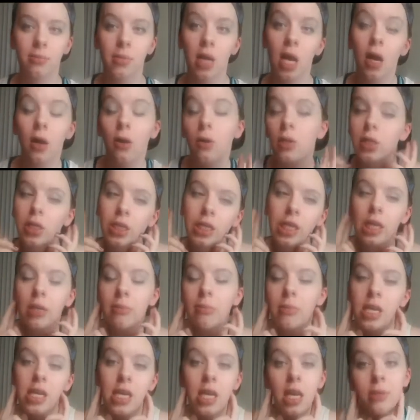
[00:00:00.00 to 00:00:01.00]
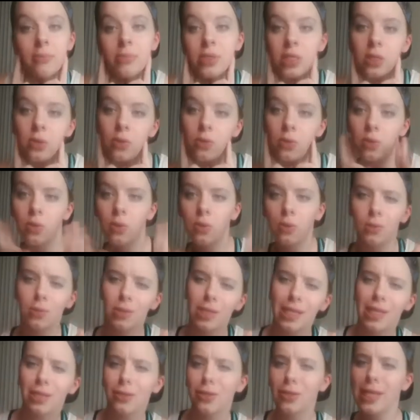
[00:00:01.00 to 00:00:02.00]
oh, look at me, I'm so cool,
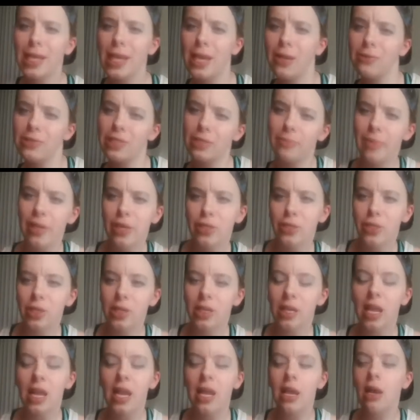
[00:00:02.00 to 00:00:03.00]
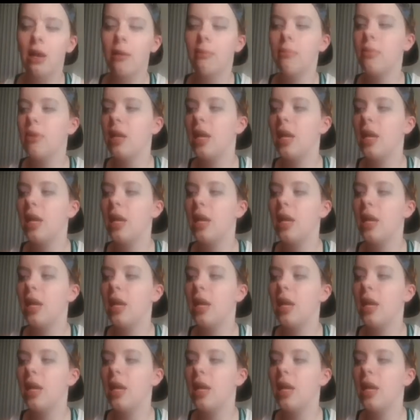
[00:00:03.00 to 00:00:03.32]
like look how special I am.